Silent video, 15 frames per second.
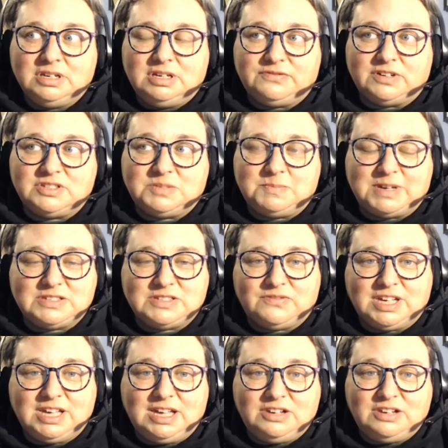different
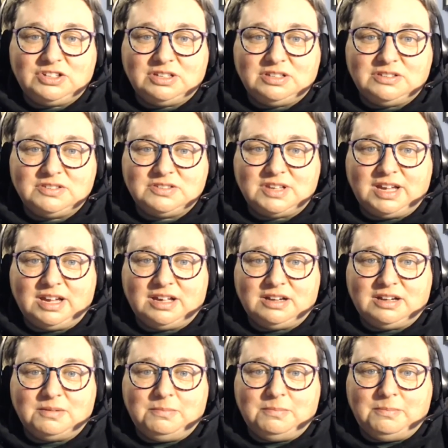specifications
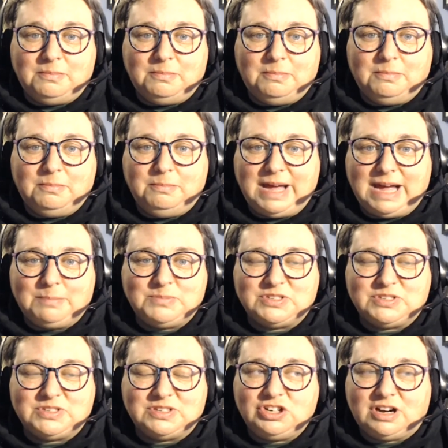and
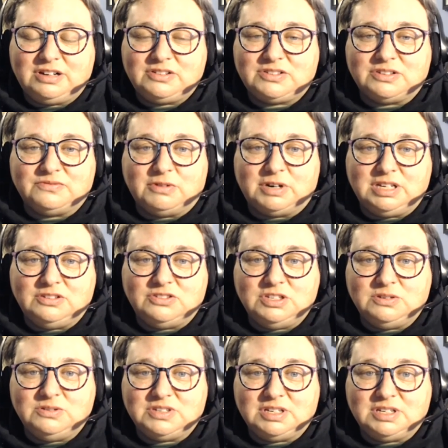maps and charts of what
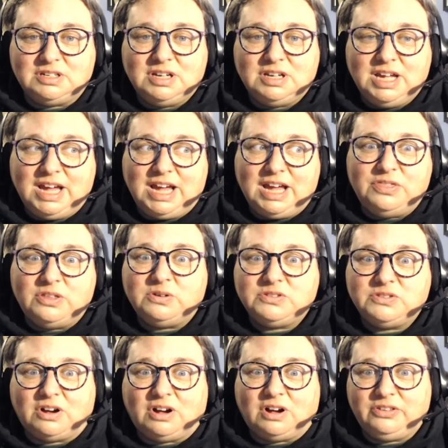he's using. And
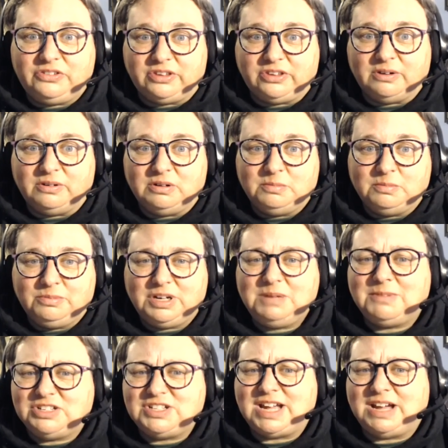those also, pretty
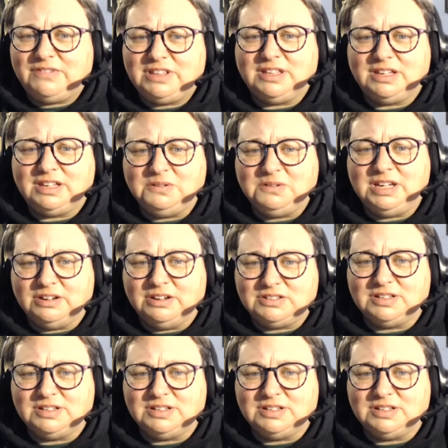much everything you hear